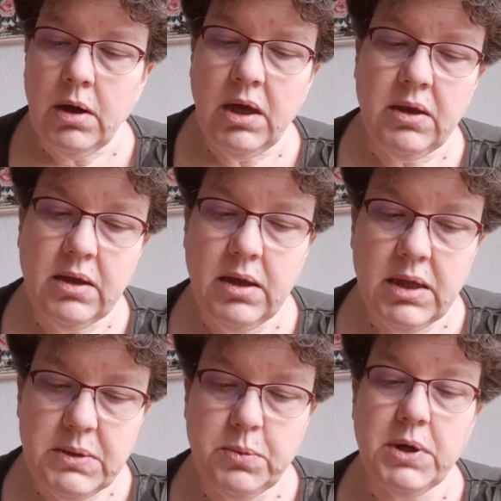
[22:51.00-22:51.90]

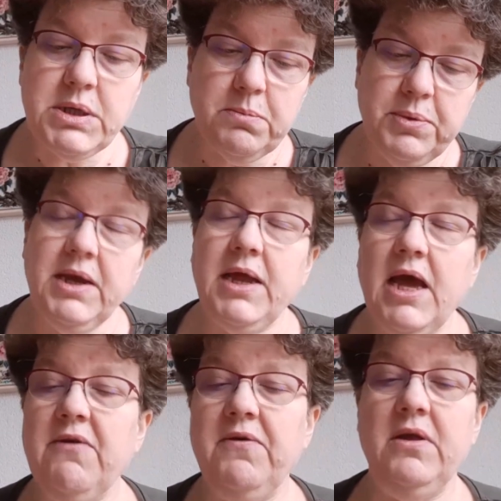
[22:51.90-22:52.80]
It was a bit
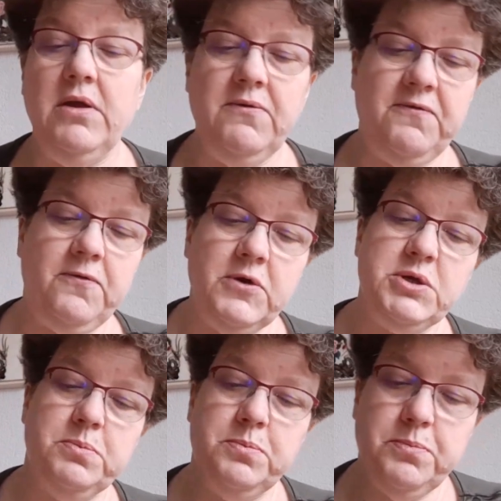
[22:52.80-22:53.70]
heavy.
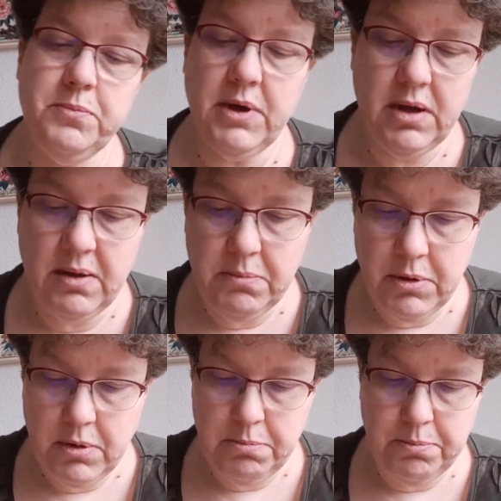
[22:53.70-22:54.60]

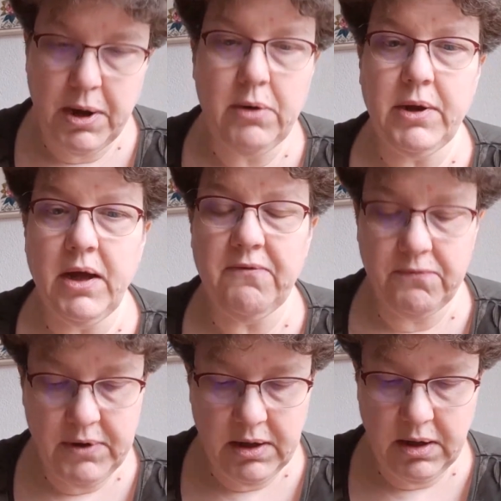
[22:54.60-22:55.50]
I'm about
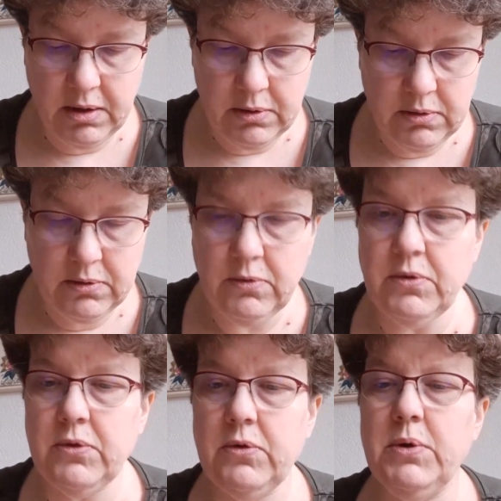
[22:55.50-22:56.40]
halfway,
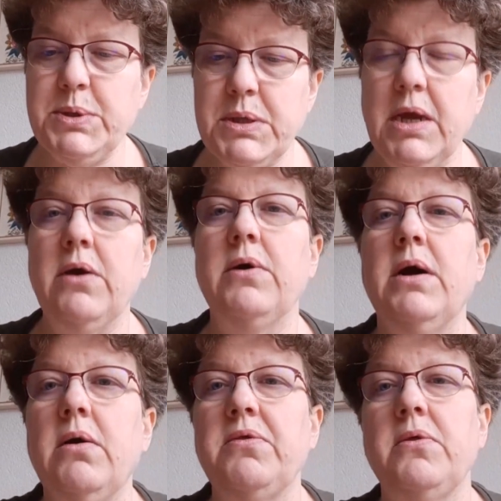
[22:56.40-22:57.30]
2/3 now
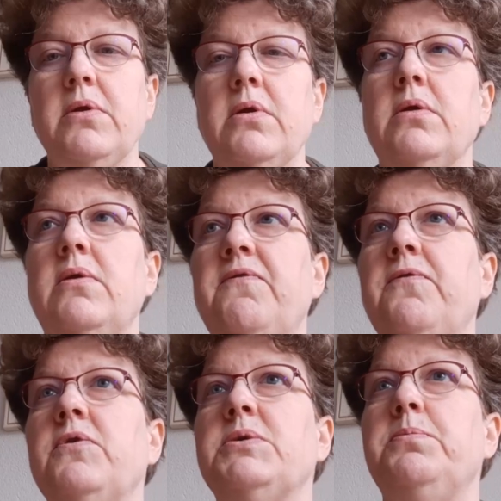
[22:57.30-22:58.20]
of the
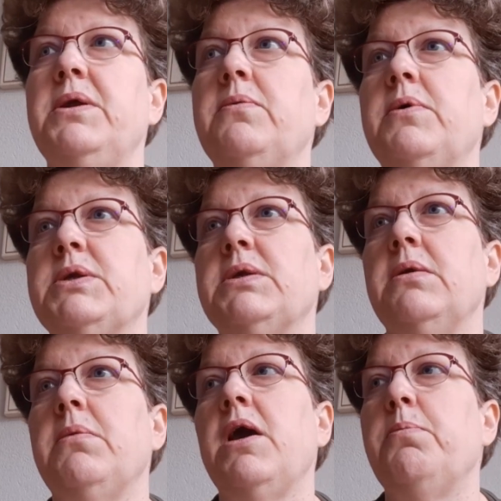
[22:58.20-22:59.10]
first bit was,
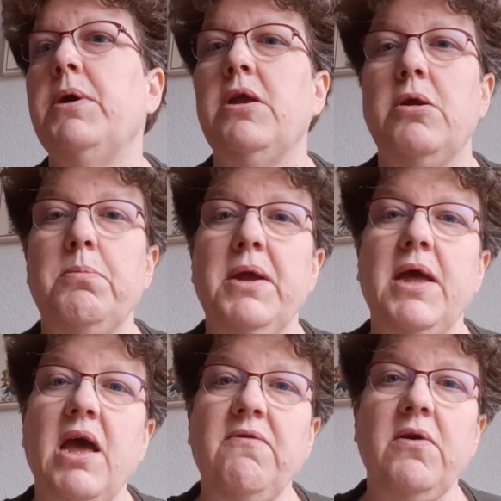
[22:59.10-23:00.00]
in my opinion, a
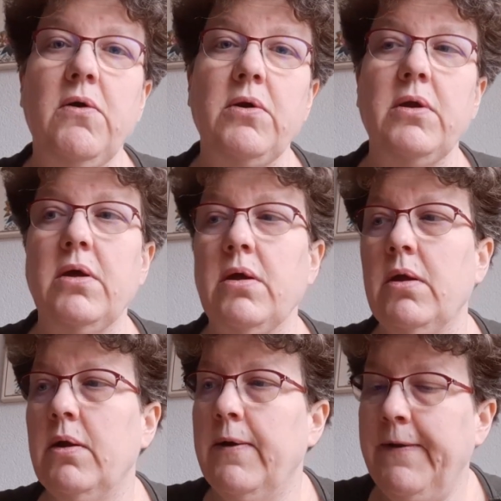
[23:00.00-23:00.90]
bit heavy on the
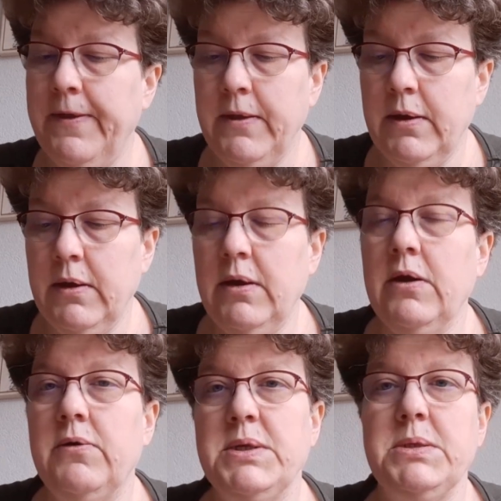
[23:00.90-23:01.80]

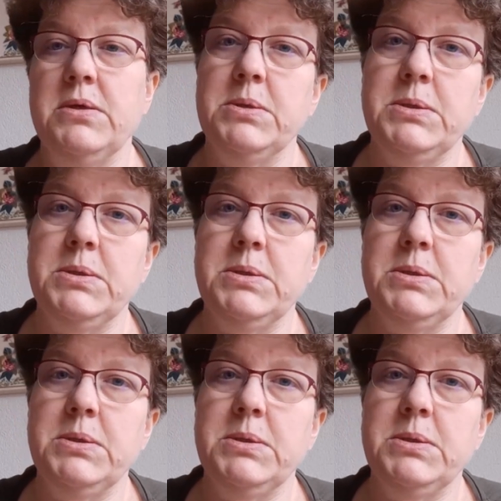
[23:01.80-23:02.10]
Christian